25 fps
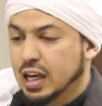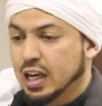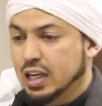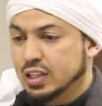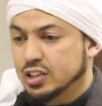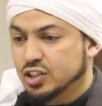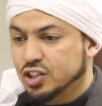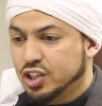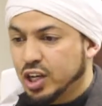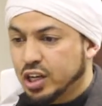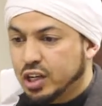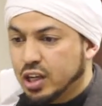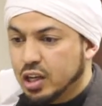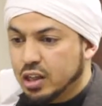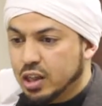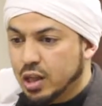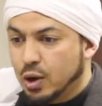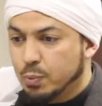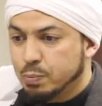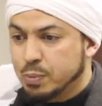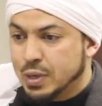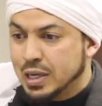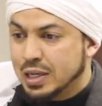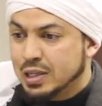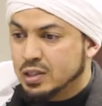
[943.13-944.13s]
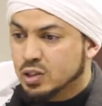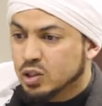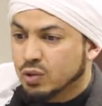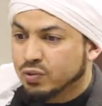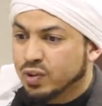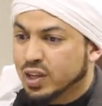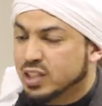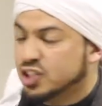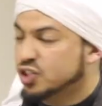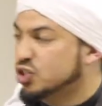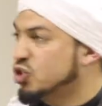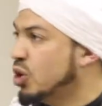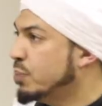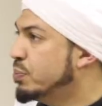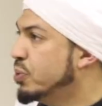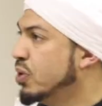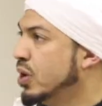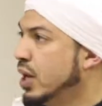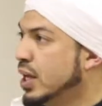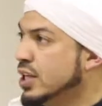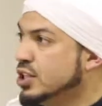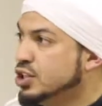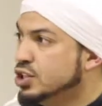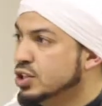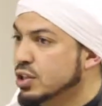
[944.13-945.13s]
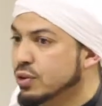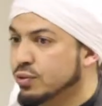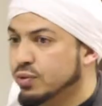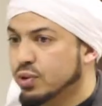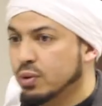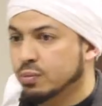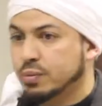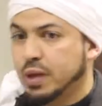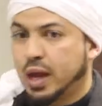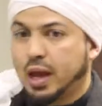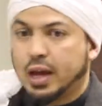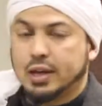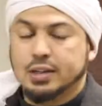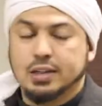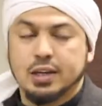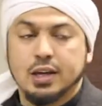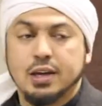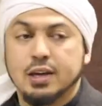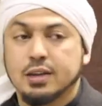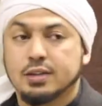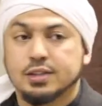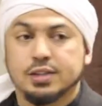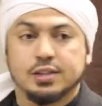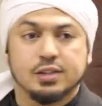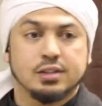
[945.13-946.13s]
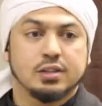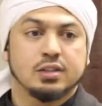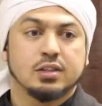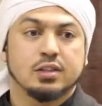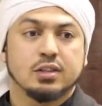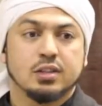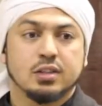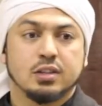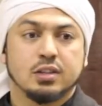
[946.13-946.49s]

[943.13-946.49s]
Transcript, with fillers: and checking the means of extrapolation from the hadith,